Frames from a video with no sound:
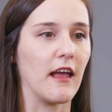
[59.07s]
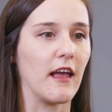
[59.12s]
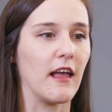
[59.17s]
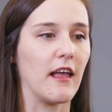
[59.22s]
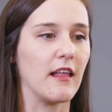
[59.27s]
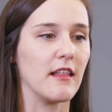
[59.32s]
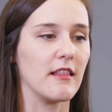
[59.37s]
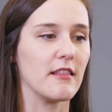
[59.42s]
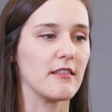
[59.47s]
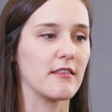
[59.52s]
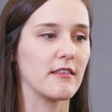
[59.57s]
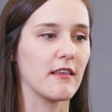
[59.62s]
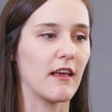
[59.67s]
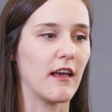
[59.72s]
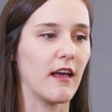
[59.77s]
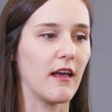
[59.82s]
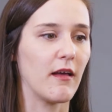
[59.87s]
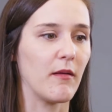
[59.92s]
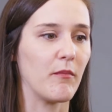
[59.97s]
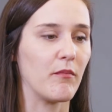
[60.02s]
and
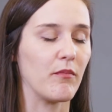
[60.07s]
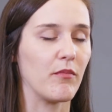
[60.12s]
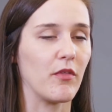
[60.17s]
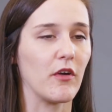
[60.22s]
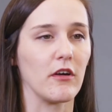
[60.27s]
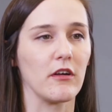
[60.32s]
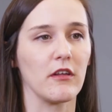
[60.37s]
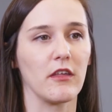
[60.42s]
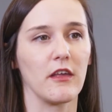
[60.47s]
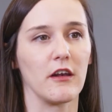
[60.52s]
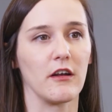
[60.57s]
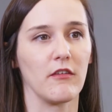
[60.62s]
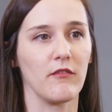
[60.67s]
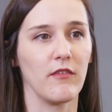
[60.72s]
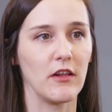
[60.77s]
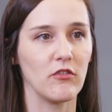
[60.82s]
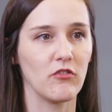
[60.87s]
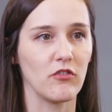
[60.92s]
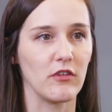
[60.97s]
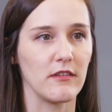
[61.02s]
the early
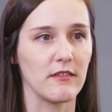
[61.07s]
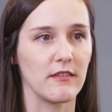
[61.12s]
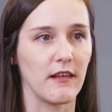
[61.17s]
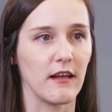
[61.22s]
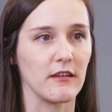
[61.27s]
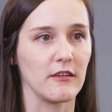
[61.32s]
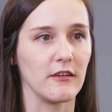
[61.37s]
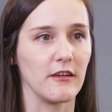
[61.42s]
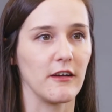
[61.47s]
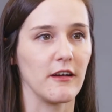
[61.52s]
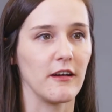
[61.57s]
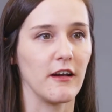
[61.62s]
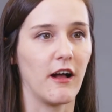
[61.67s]
intervention sector,